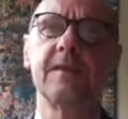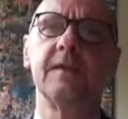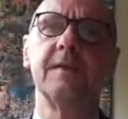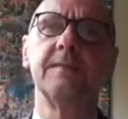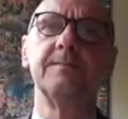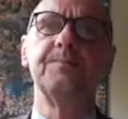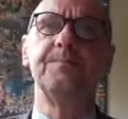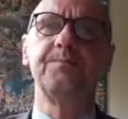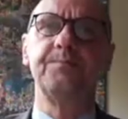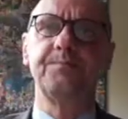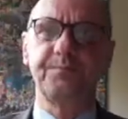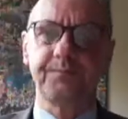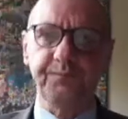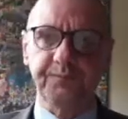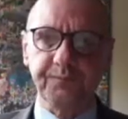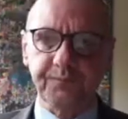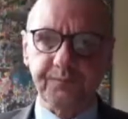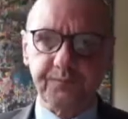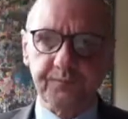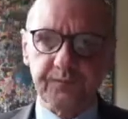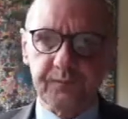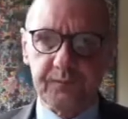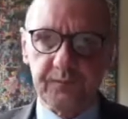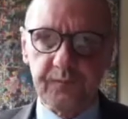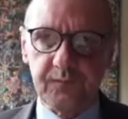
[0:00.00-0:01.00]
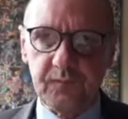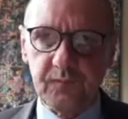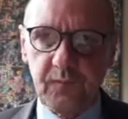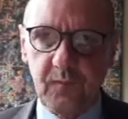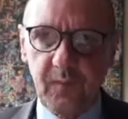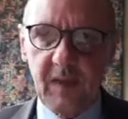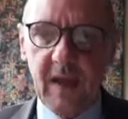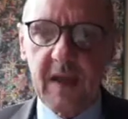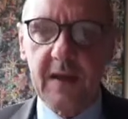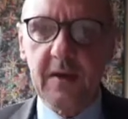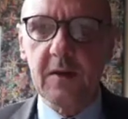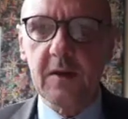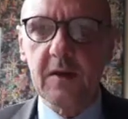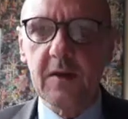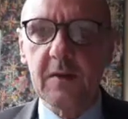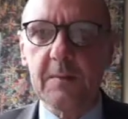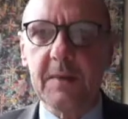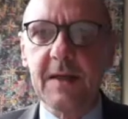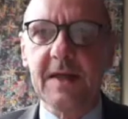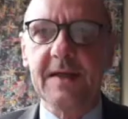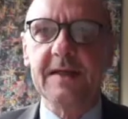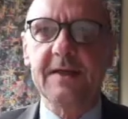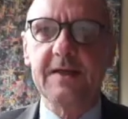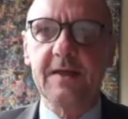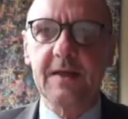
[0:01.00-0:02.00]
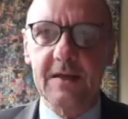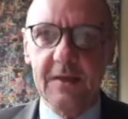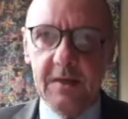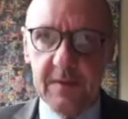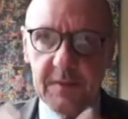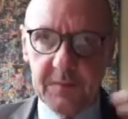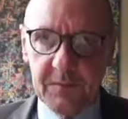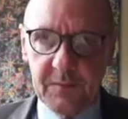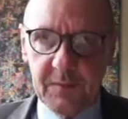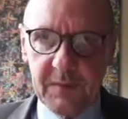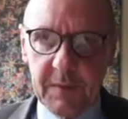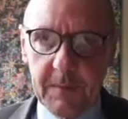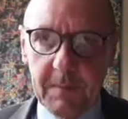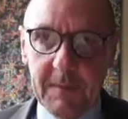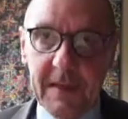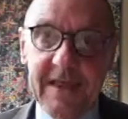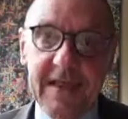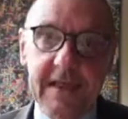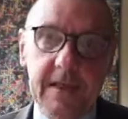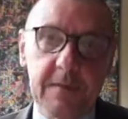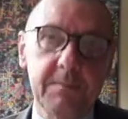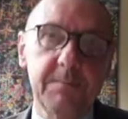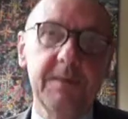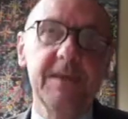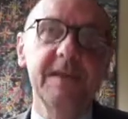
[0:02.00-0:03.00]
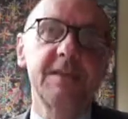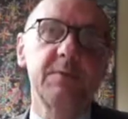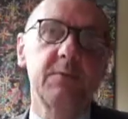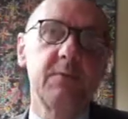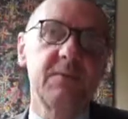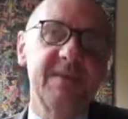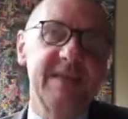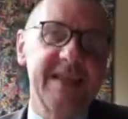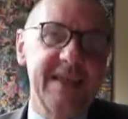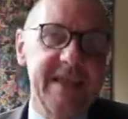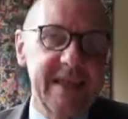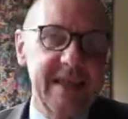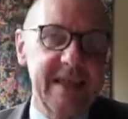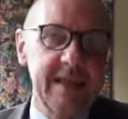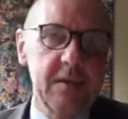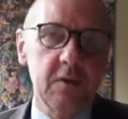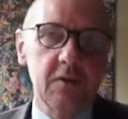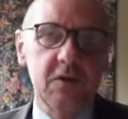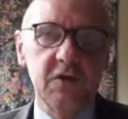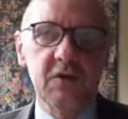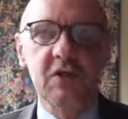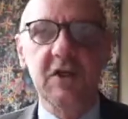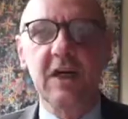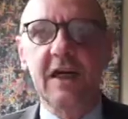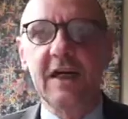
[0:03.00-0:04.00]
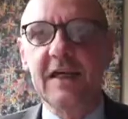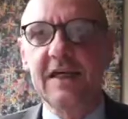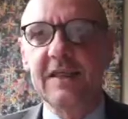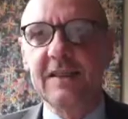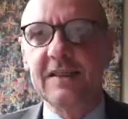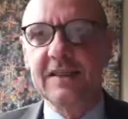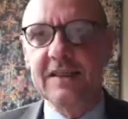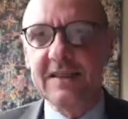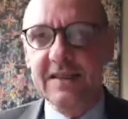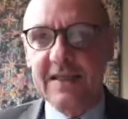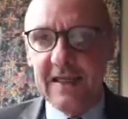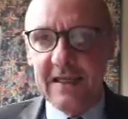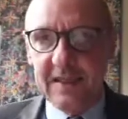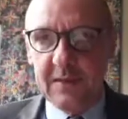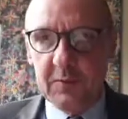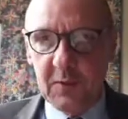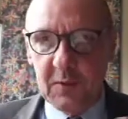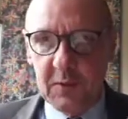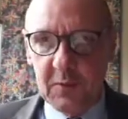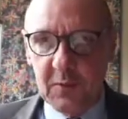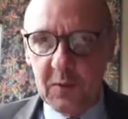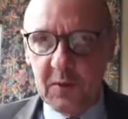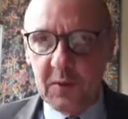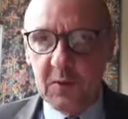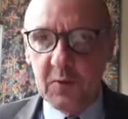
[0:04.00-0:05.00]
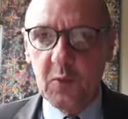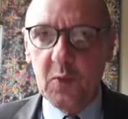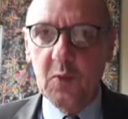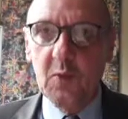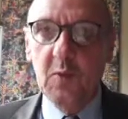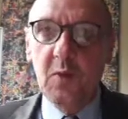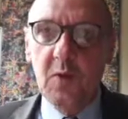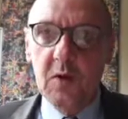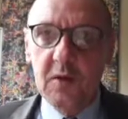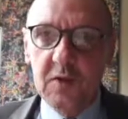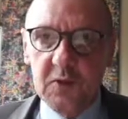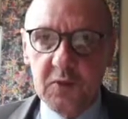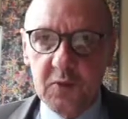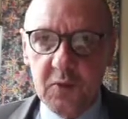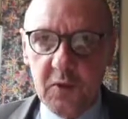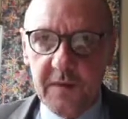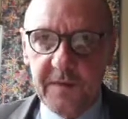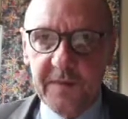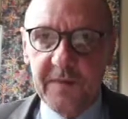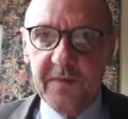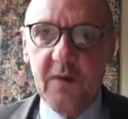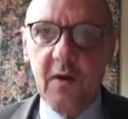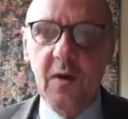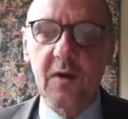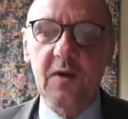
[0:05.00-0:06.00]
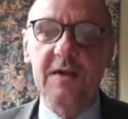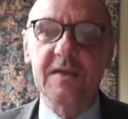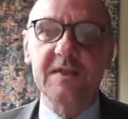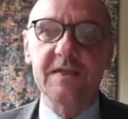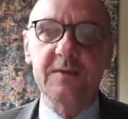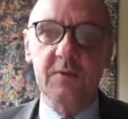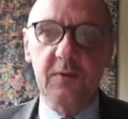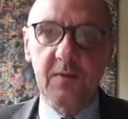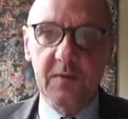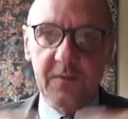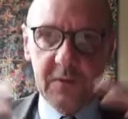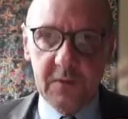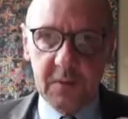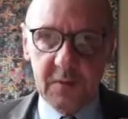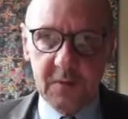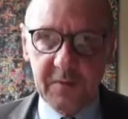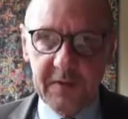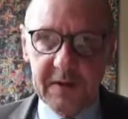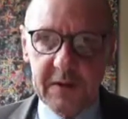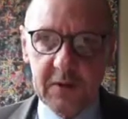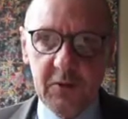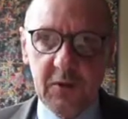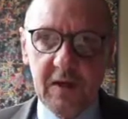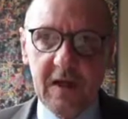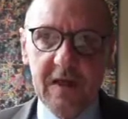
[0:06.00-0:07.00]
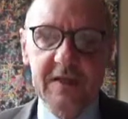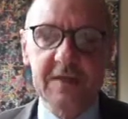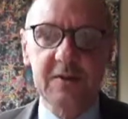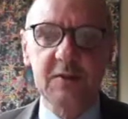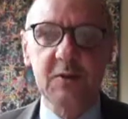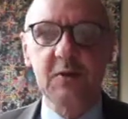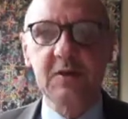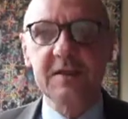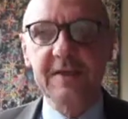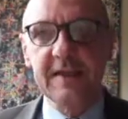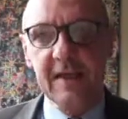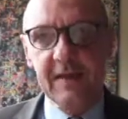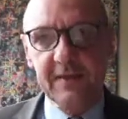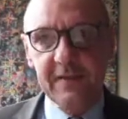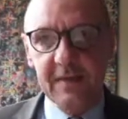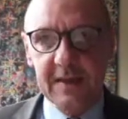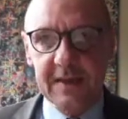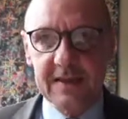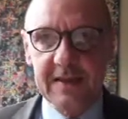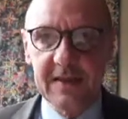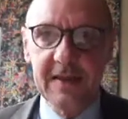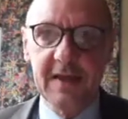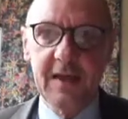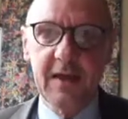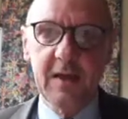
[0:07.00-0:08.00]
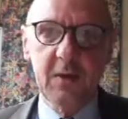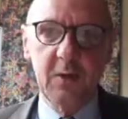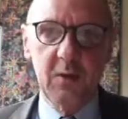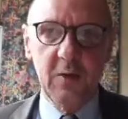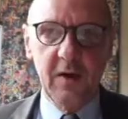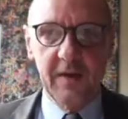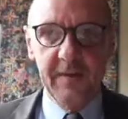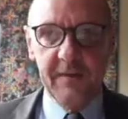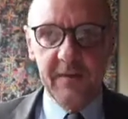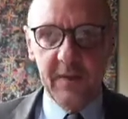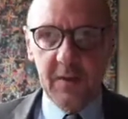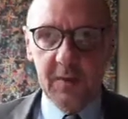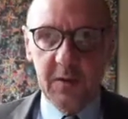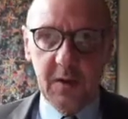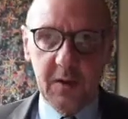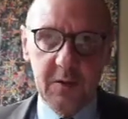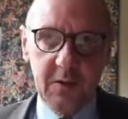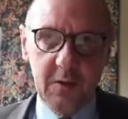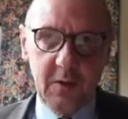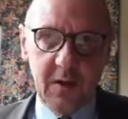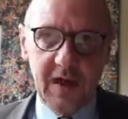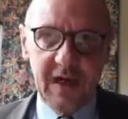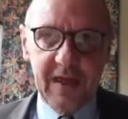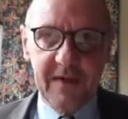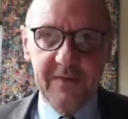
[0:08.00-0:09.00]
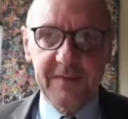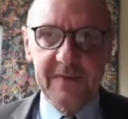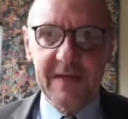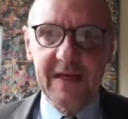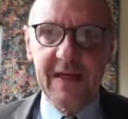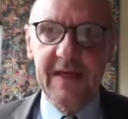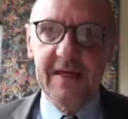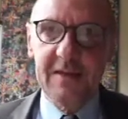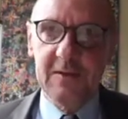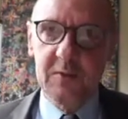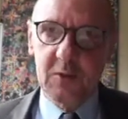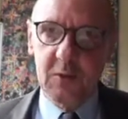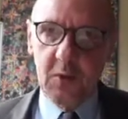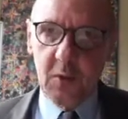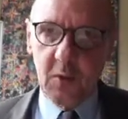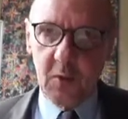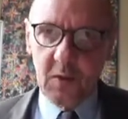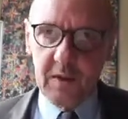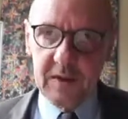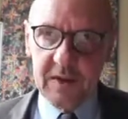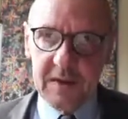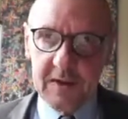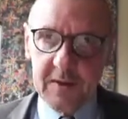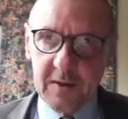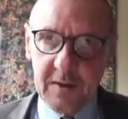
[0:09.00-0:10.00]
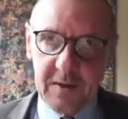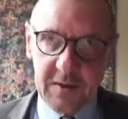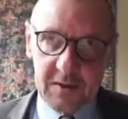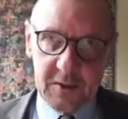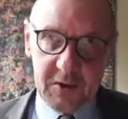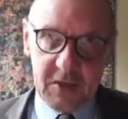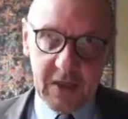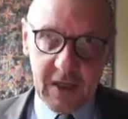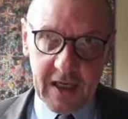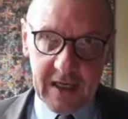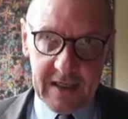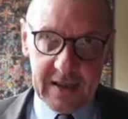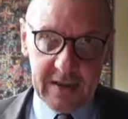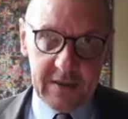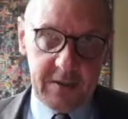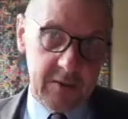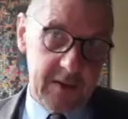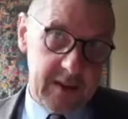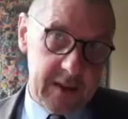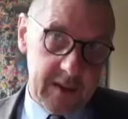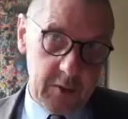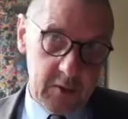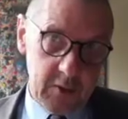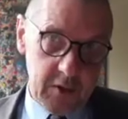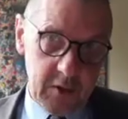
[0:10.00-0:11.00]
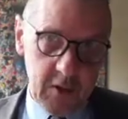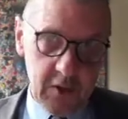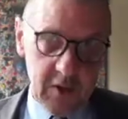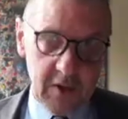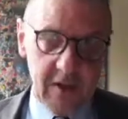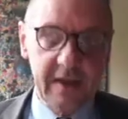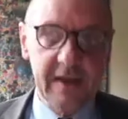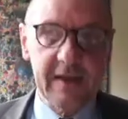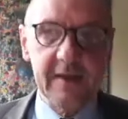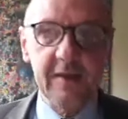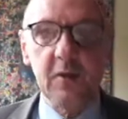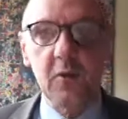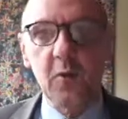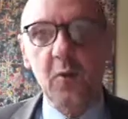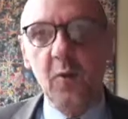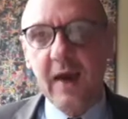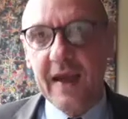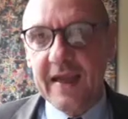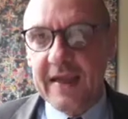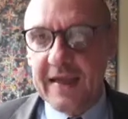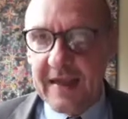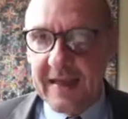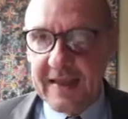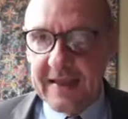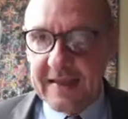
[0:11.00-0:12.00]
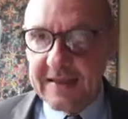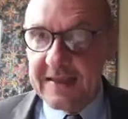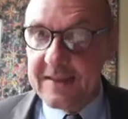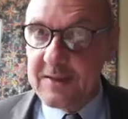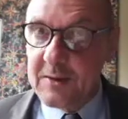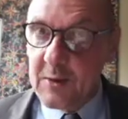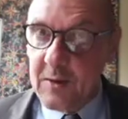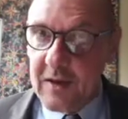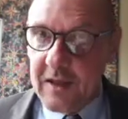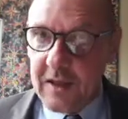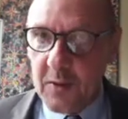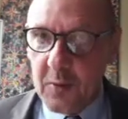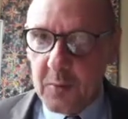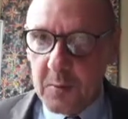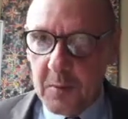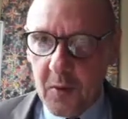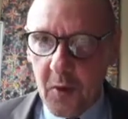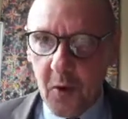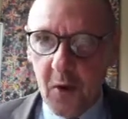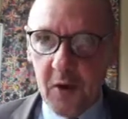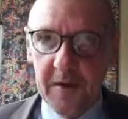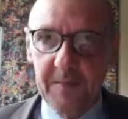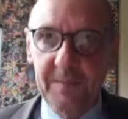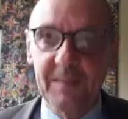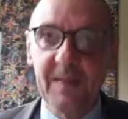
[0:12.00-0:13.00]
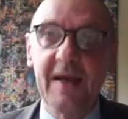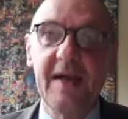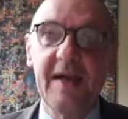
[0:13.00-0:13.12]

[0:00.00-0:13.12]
um, about uh, making peace with the inner child. It's like when we, we, walk through a forest, you visualize yourself that you have on, on your left hand, you're holding a, a, child, a little girl, and on the right hand, it's a little boy.